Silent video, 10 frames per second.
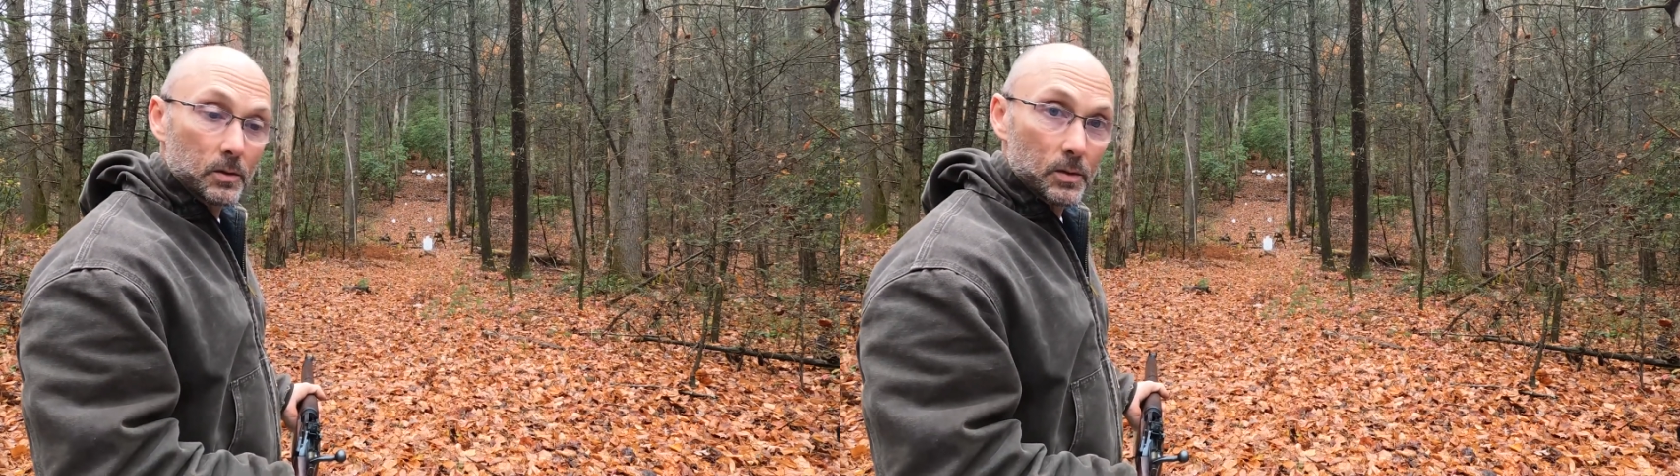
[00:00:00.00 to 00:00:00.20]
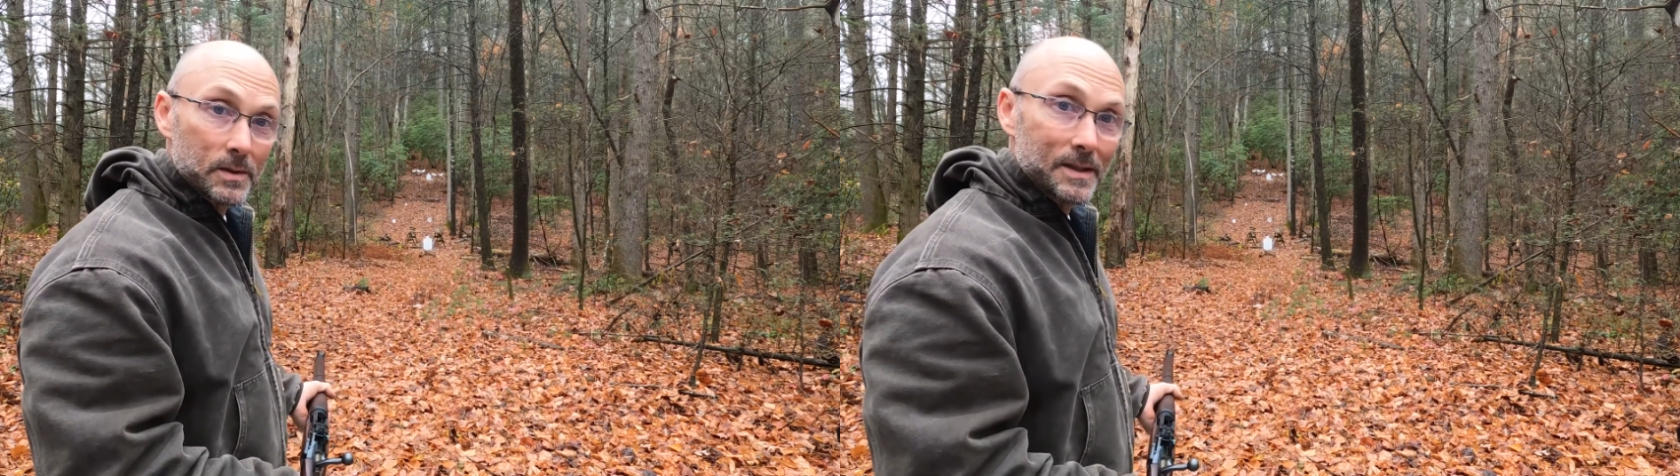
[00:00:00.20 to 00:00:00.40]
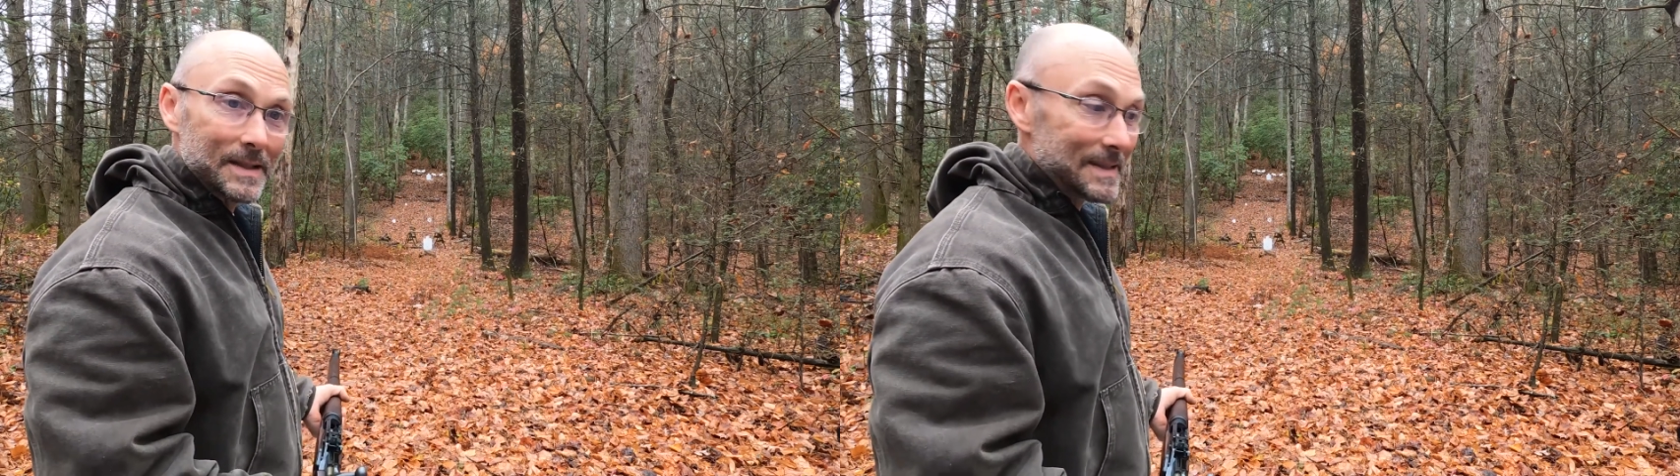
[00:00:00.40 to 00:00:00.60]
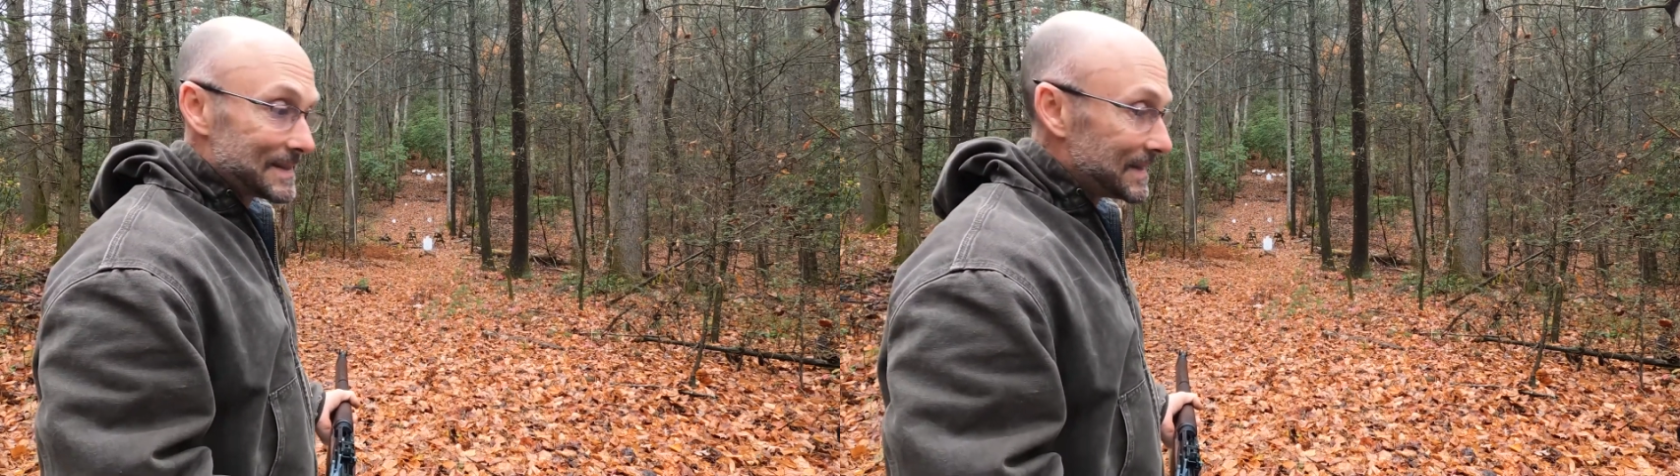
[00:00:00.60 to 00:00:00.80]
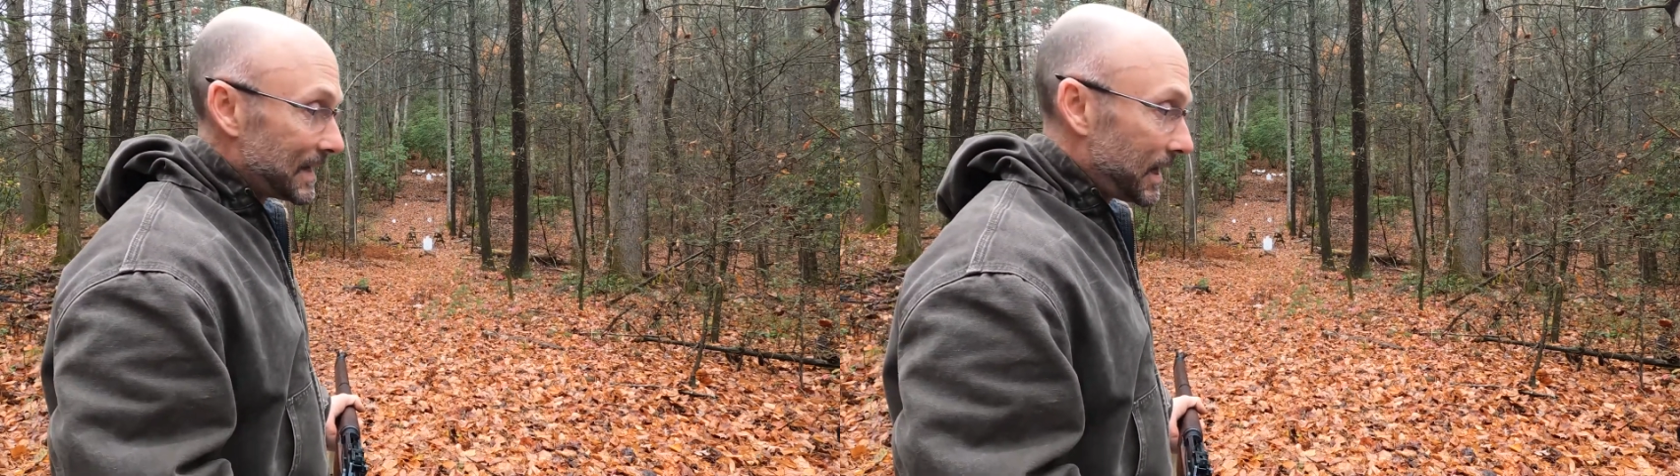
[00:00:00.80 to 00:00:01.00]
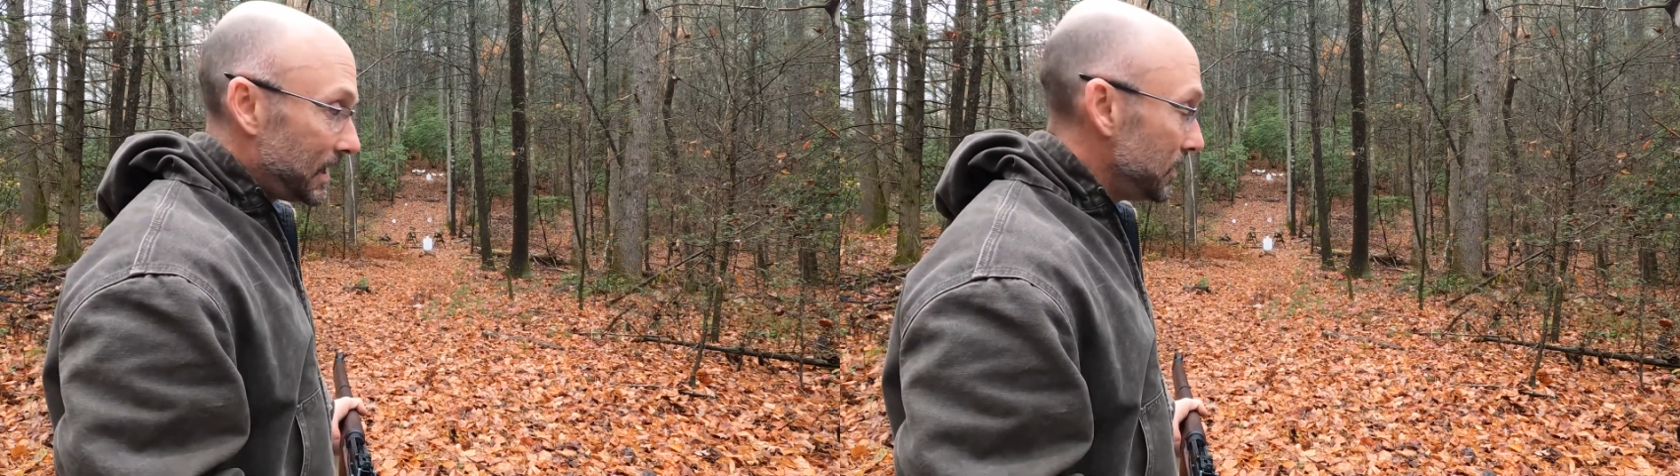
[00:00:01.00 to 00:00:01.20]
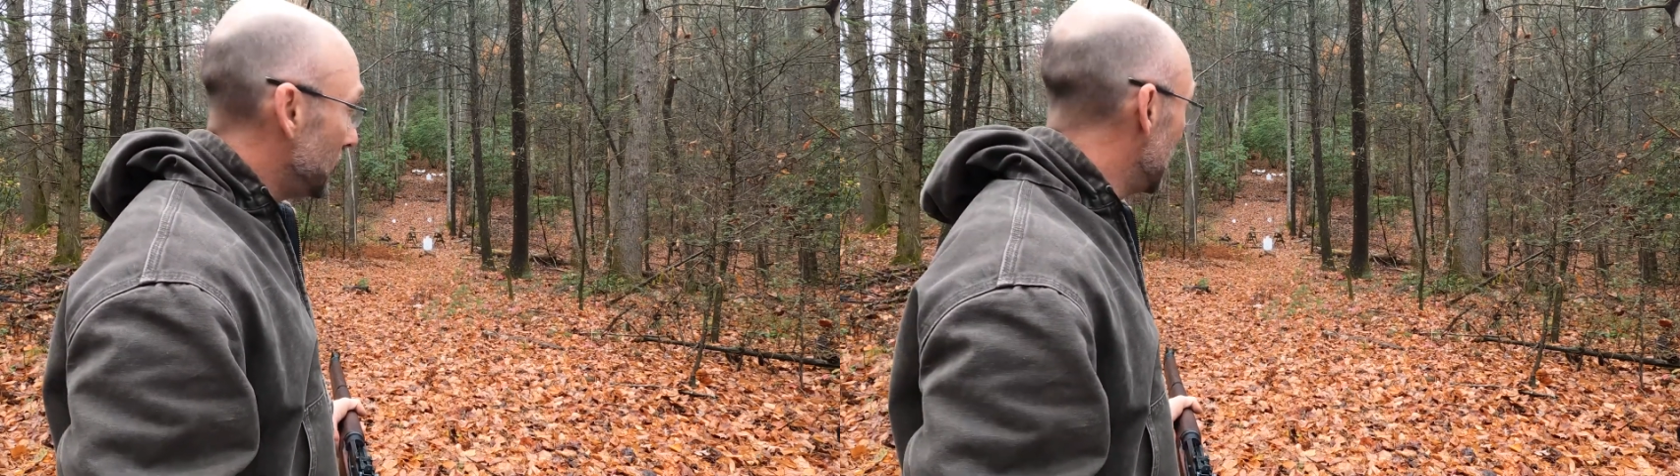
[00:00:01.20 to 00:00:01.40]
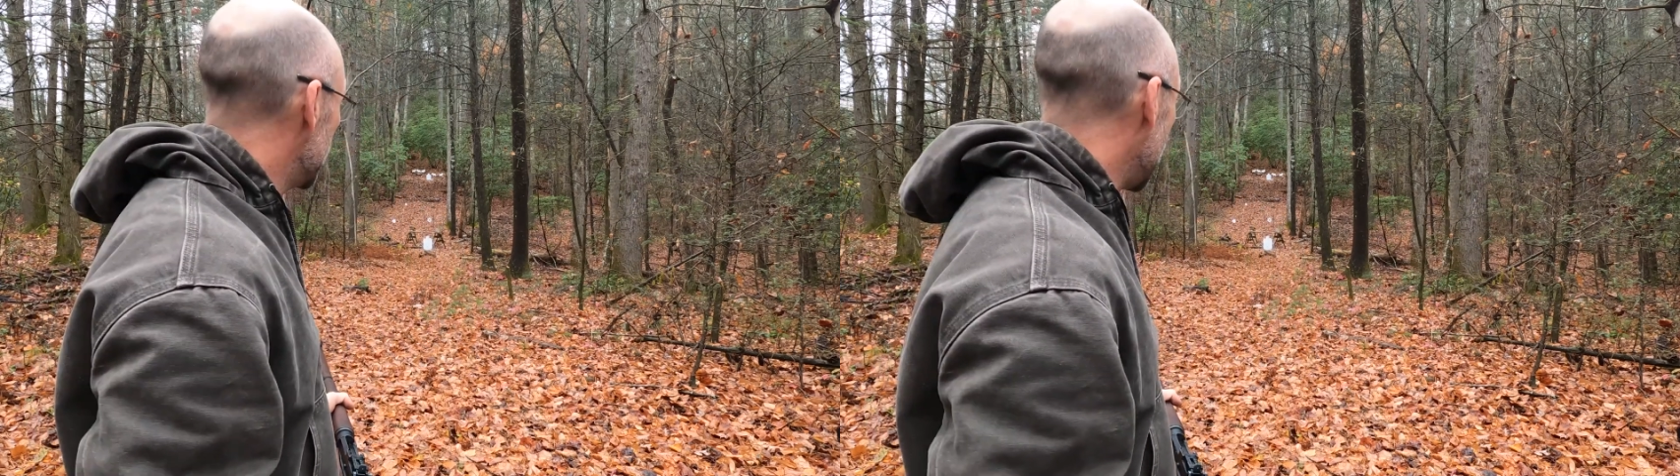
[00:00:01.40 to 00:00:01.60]
drizzling today,
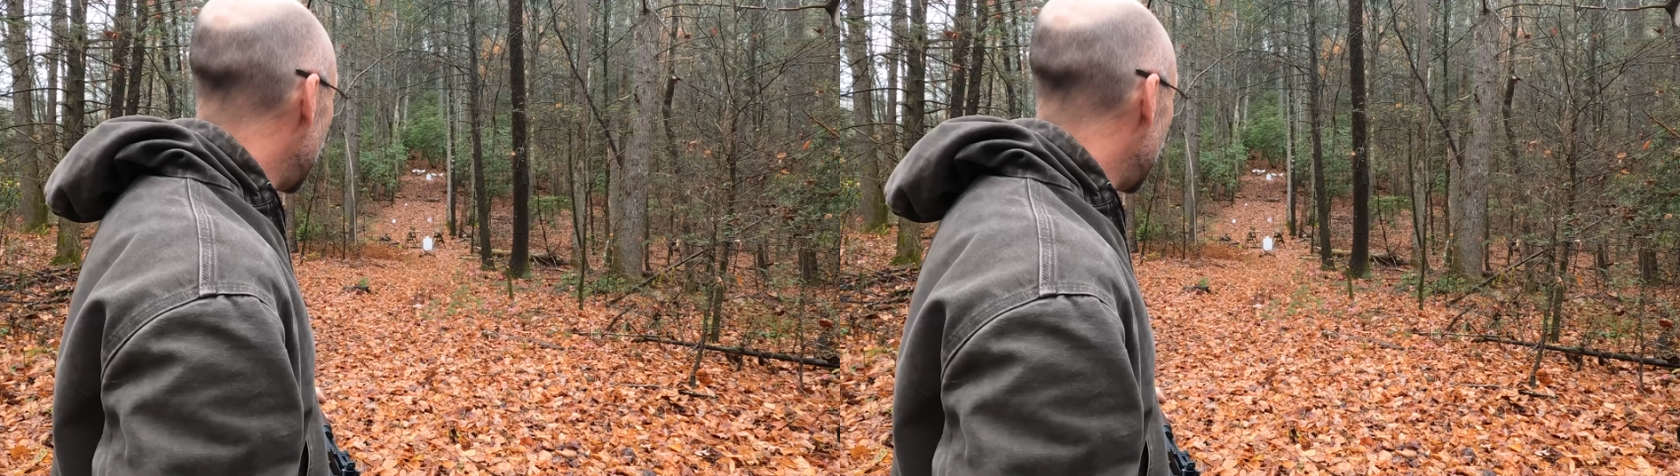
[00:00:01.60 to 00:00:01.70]
which